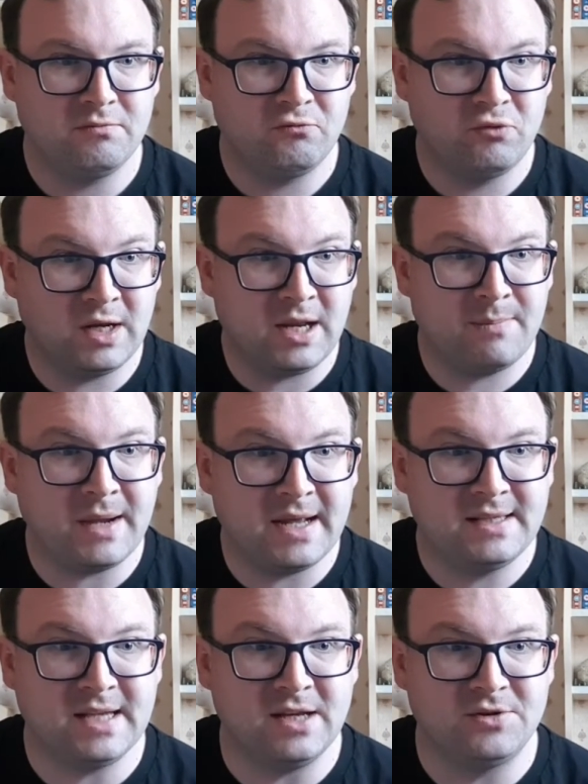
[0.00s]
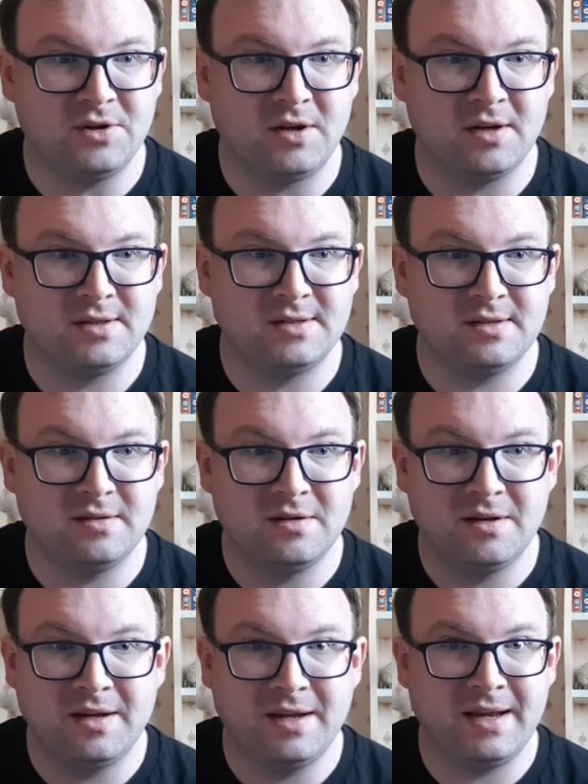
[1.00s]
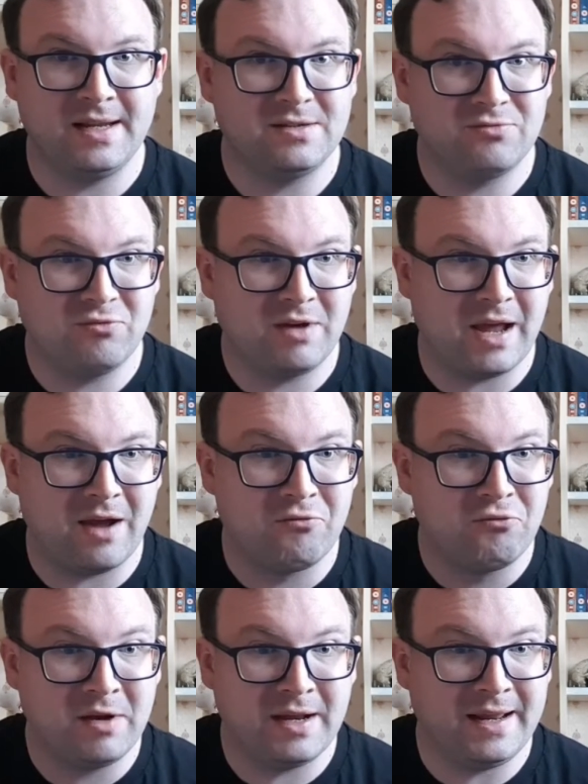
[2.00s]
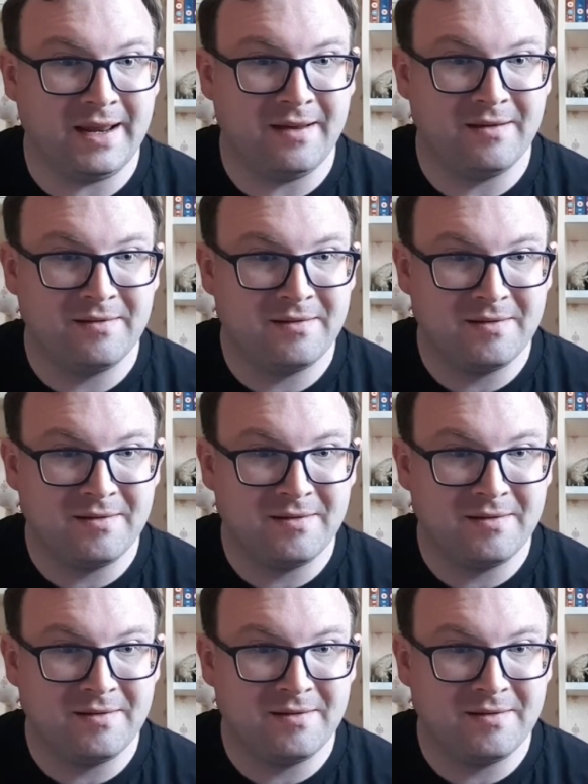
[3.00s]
really pay attention, because it's a really